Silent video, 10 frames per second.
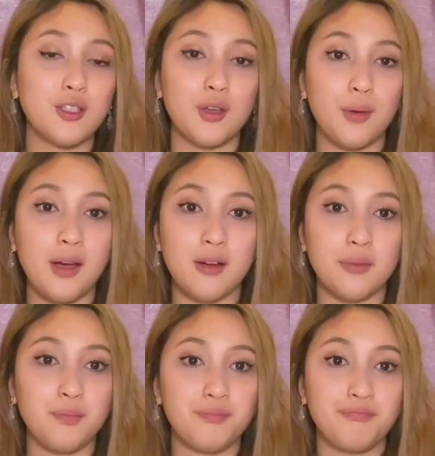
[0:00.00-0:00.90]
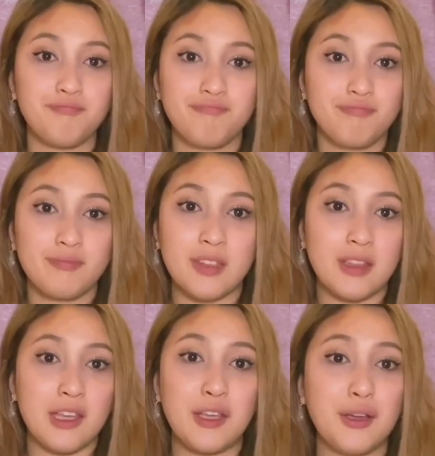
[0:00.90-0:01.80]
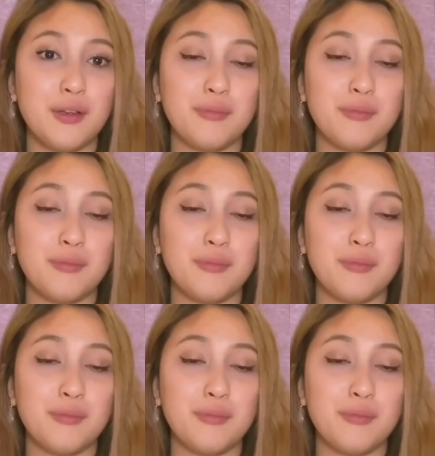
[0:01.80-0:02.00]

out. There you go.